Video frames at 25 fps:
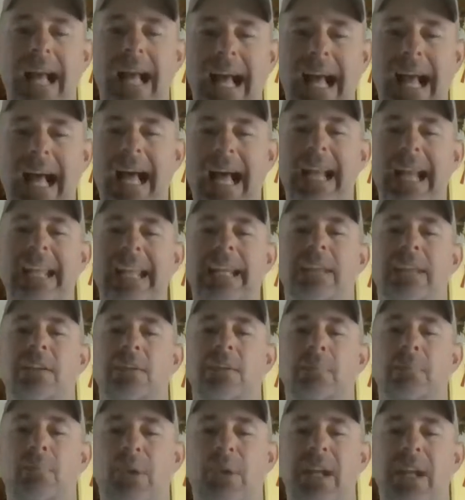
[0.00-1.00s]

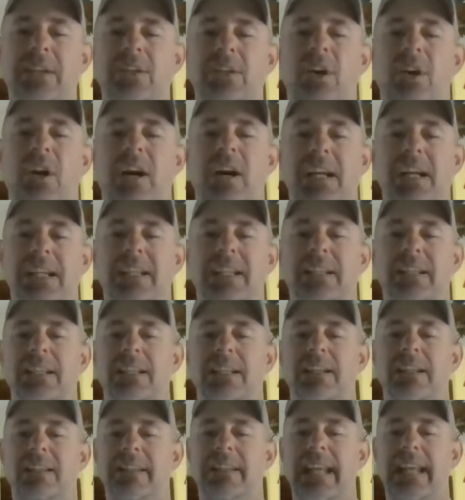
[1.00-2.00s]
high-end bred dog
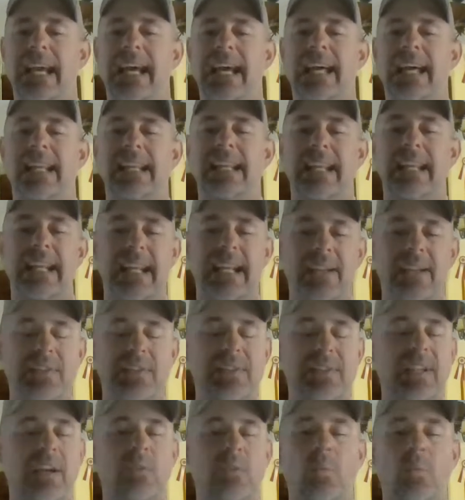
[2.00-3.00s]
that has
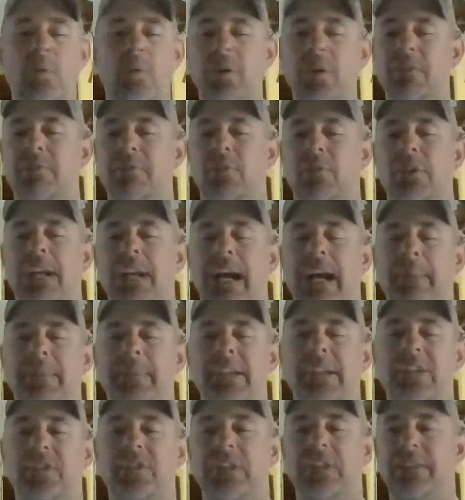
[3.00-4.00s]
done wonderful in
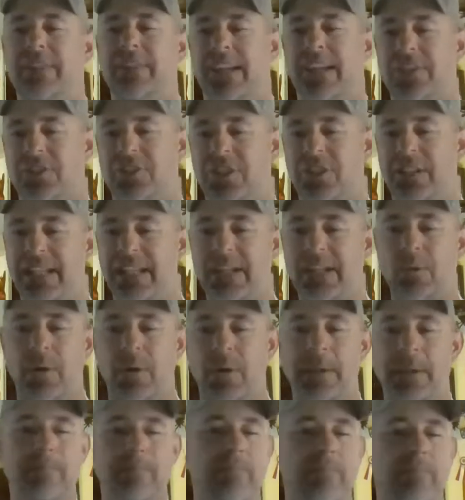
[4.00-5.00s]
competition. He fetched a
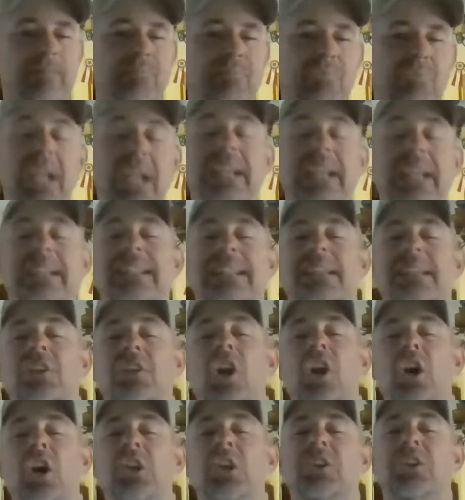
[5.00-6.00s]
decoy. He
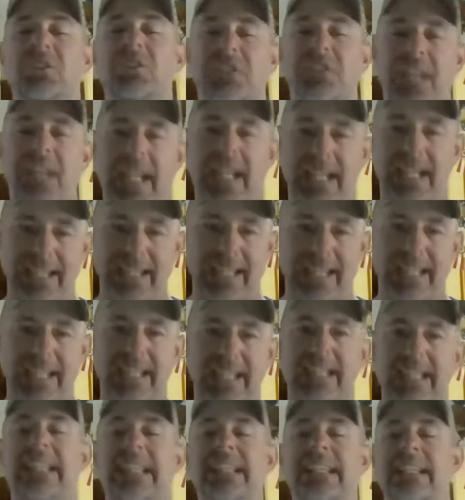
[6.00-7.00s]
didn't understand.
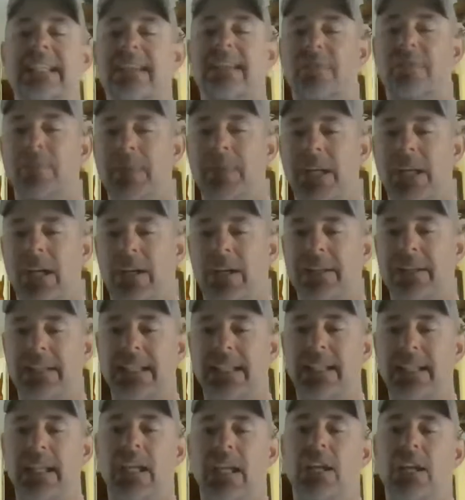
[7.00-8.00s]
He had never been
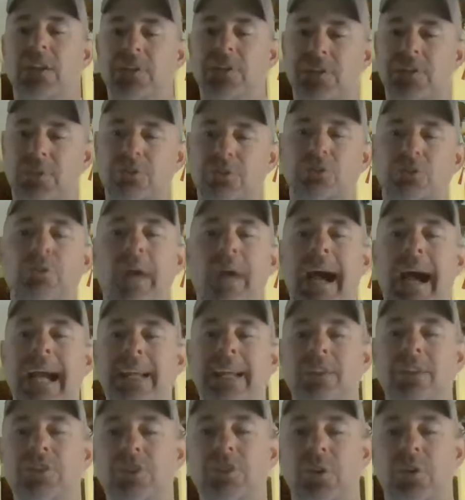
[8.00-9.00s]
hunting. So try
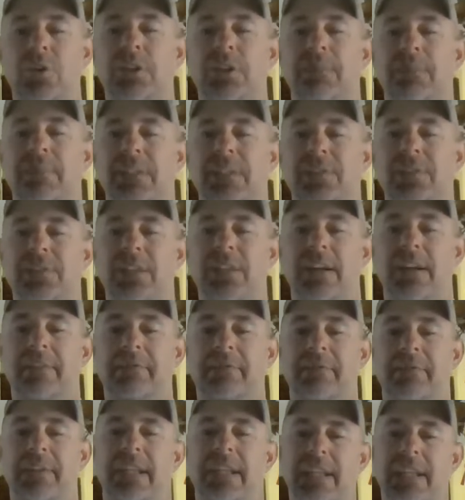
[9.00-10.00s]
to show them this
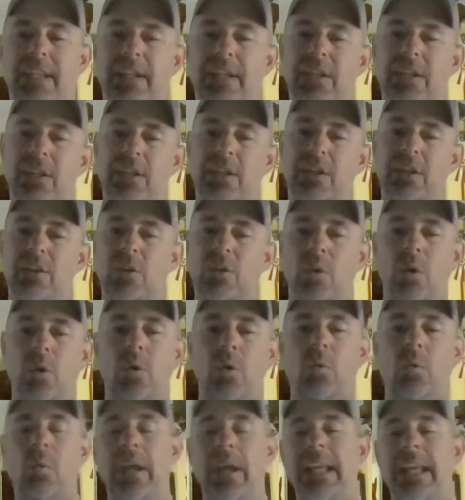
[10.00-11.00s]
stuff
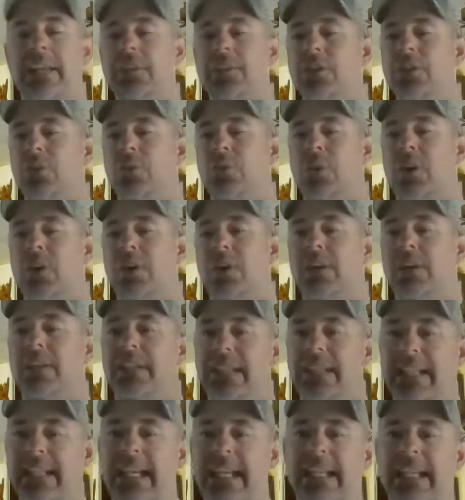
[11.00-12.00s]
when you're
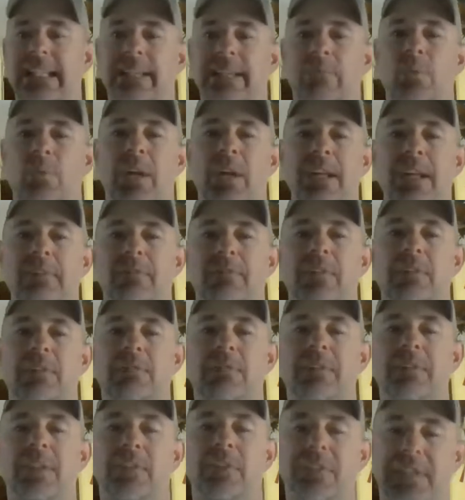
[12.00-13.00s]
getting them ready for the
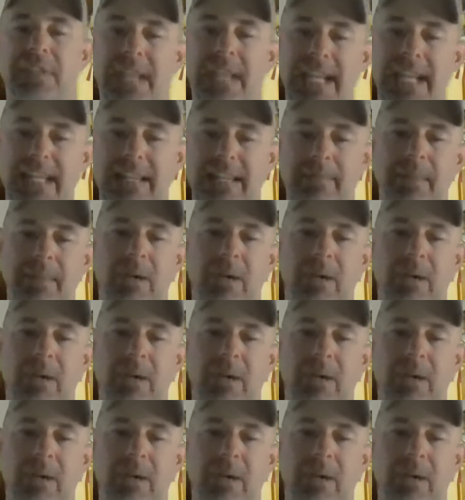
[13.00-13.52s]
field. Take them